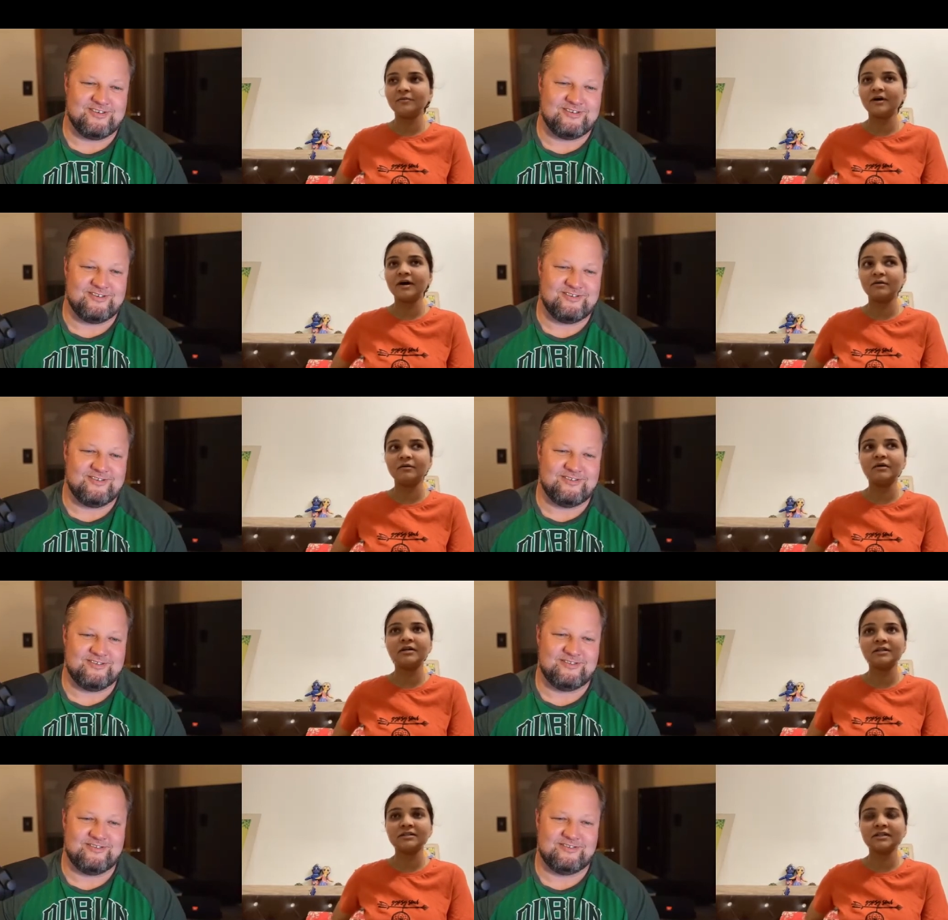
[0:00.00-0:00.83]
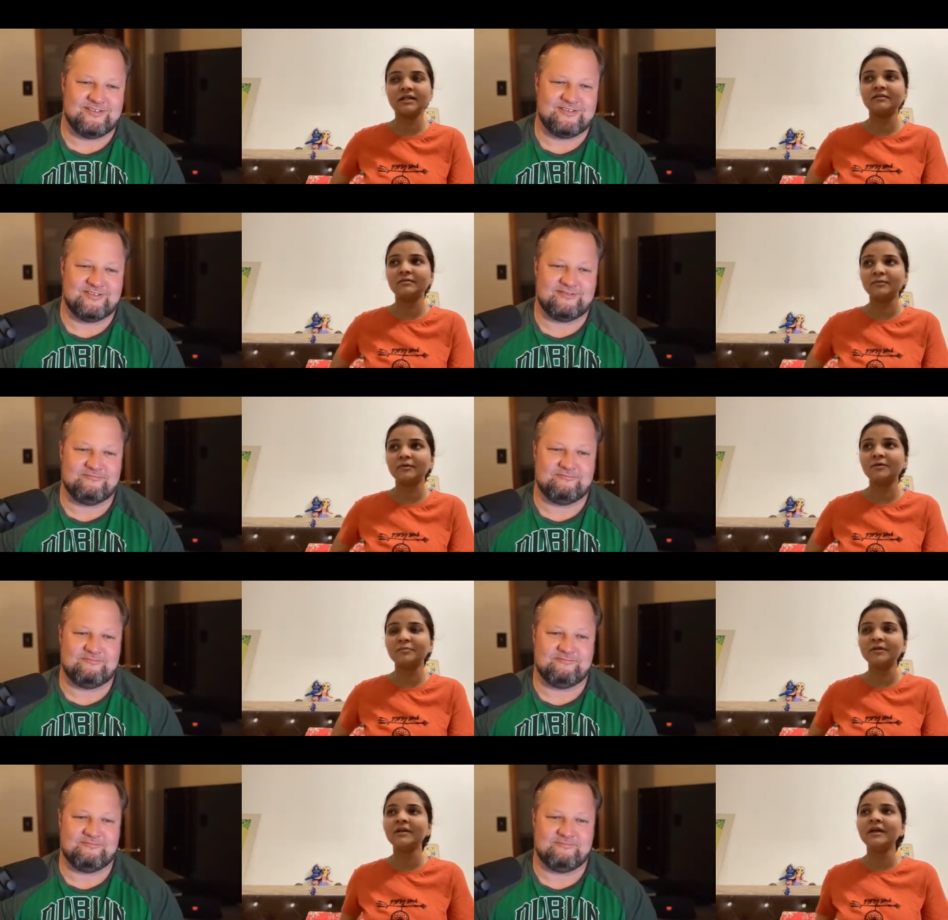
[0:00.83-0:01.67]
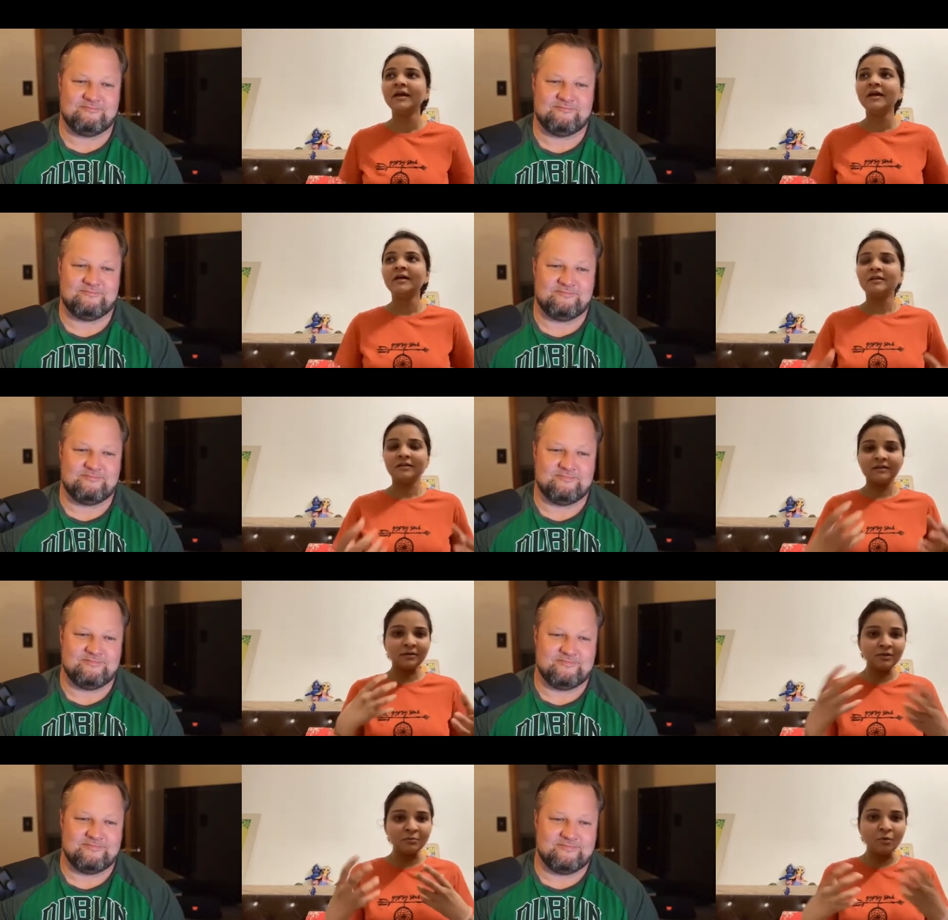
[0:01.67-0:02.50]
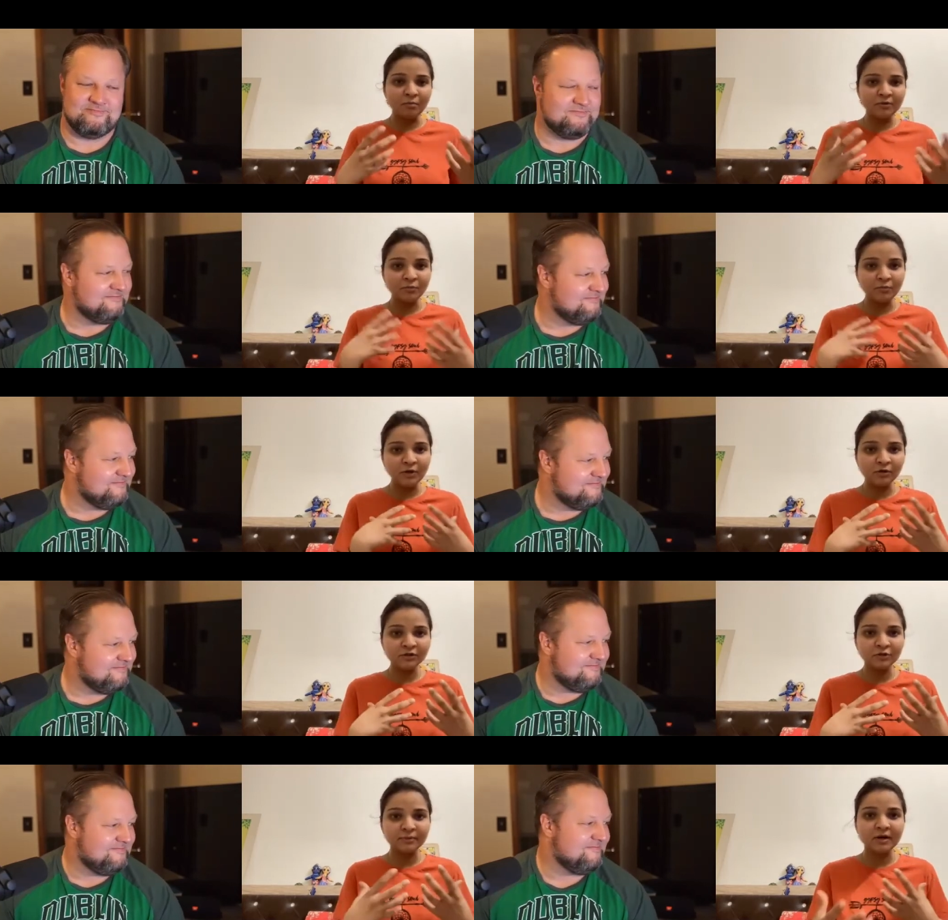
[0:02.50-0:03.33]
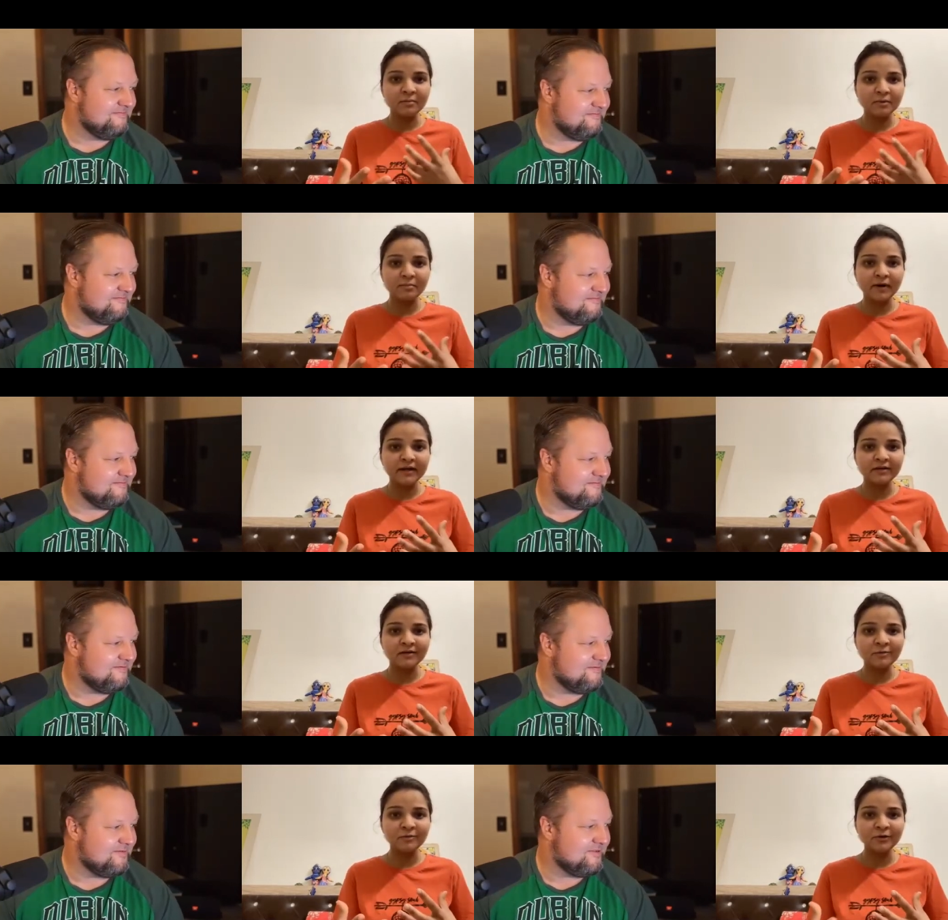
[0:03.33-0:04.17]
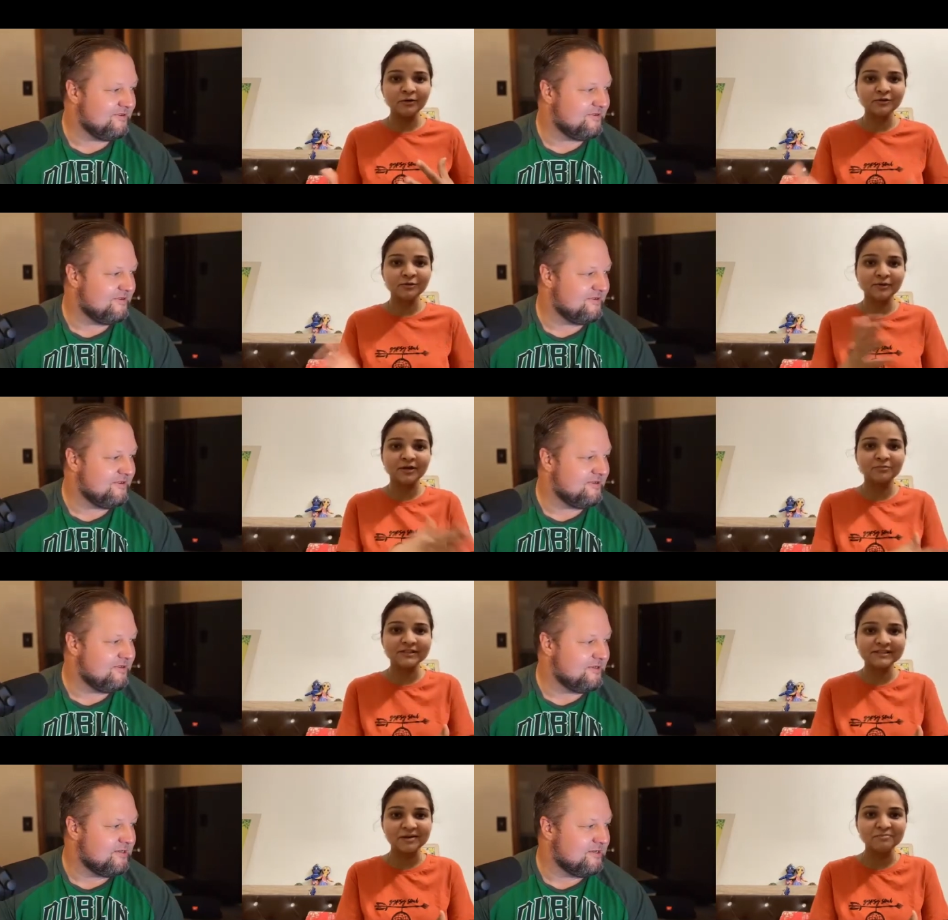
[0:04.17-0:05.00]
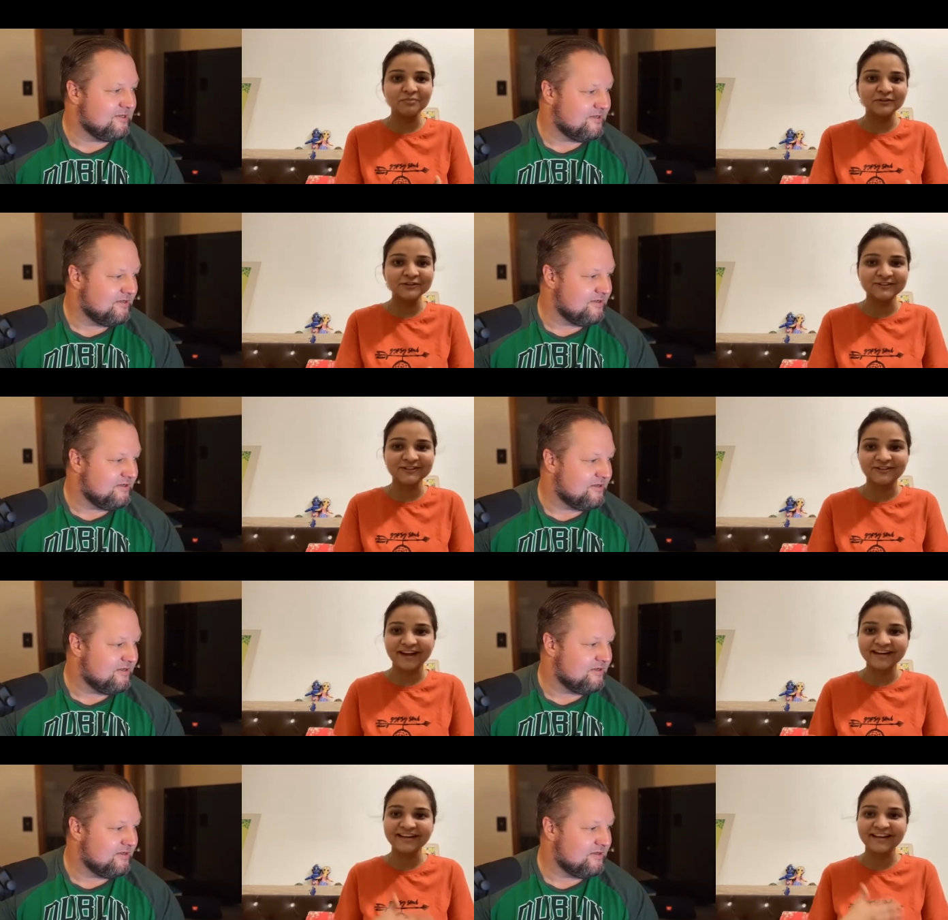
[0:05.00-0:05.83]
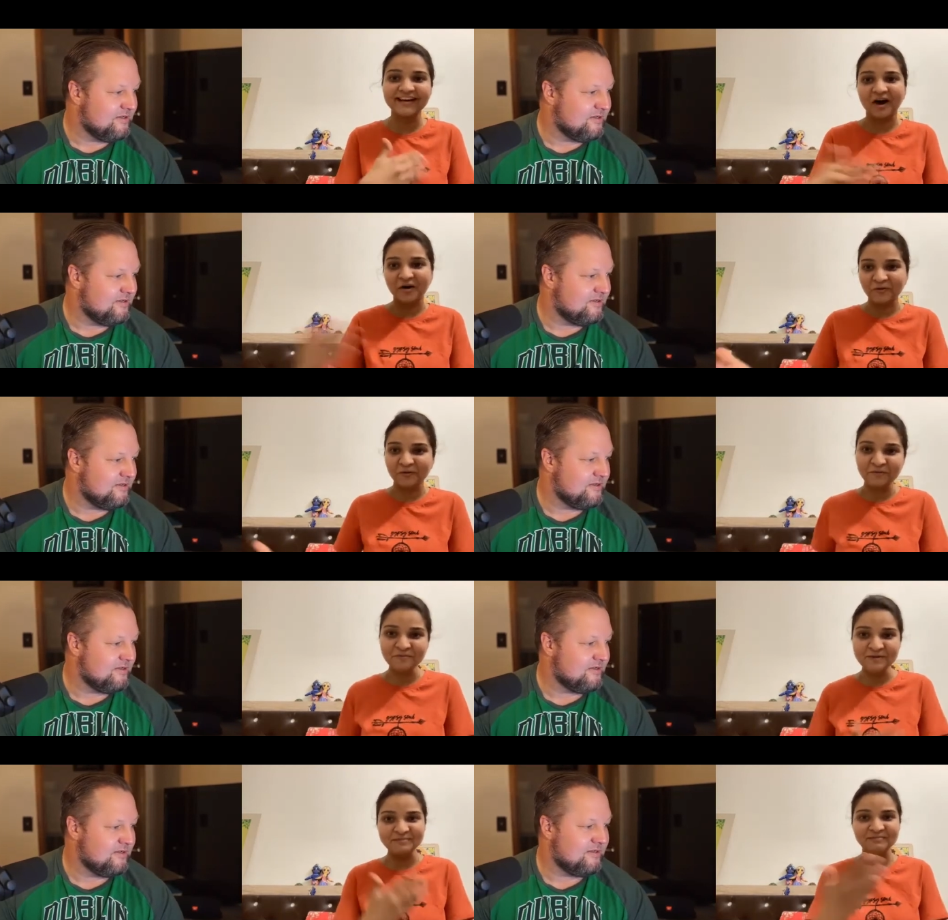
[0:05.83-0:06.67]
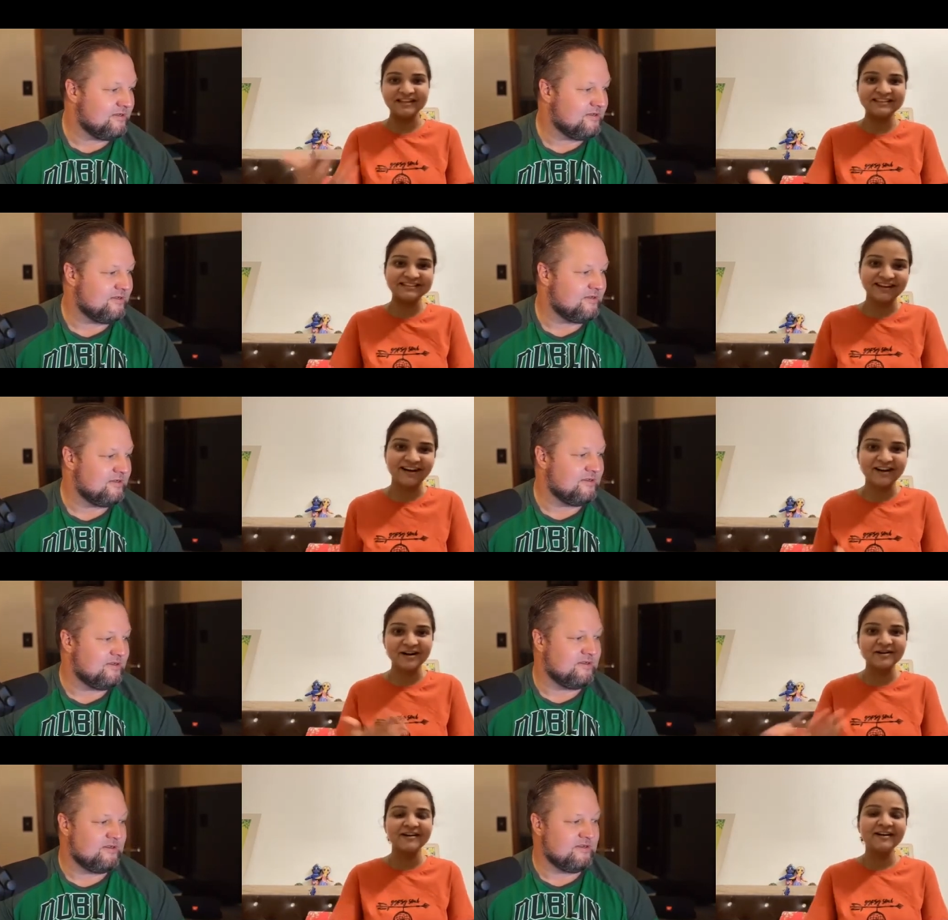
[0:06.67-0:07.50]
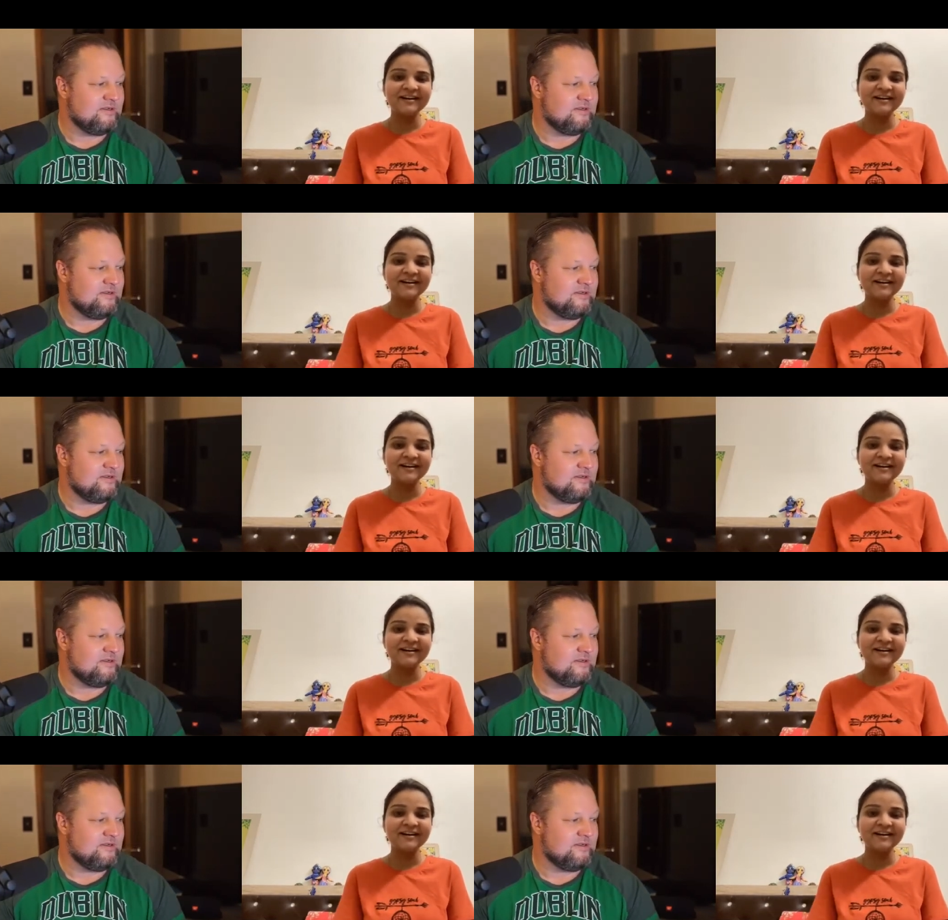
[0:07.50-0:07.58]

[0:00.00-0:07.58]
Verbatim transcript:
Speaker 1: wow. understandable i mean the, the moment we also become a buyer we also become the same person right like how we meet our